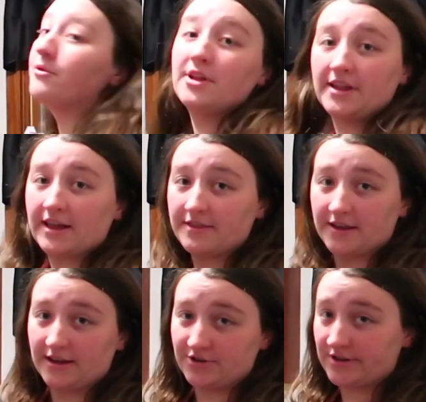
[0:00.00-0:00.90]
I really like
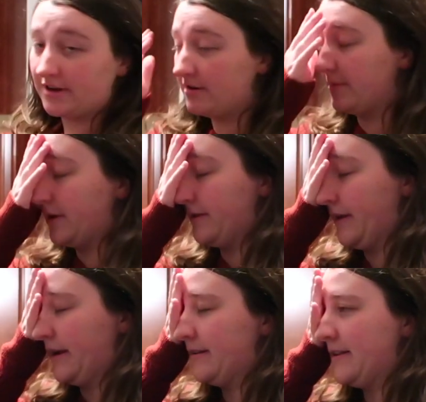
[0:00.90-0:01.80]
the kitchen here because,
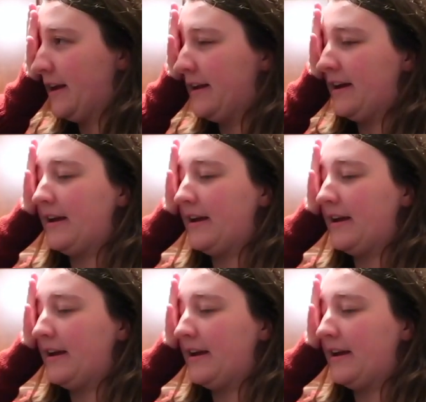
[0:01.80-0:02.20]
like I said,